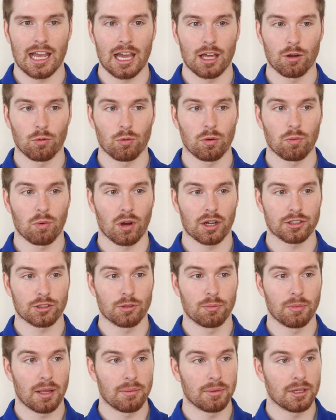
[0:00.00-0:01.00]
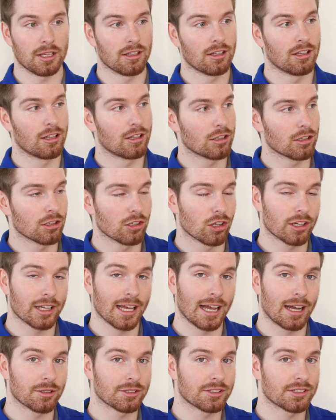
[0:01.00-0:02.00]
and we want to maybe
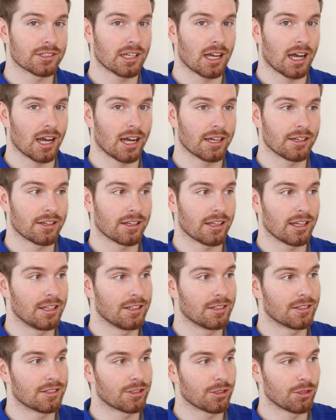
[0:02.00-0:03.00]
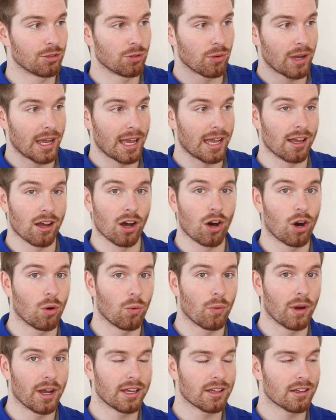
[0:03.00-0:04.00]
look outside into a
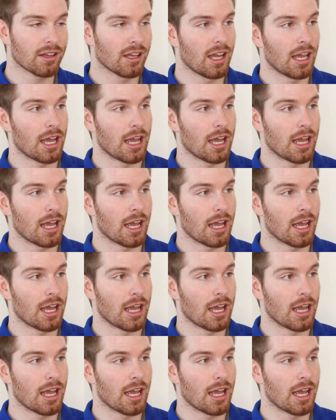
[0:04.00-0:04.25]
hallway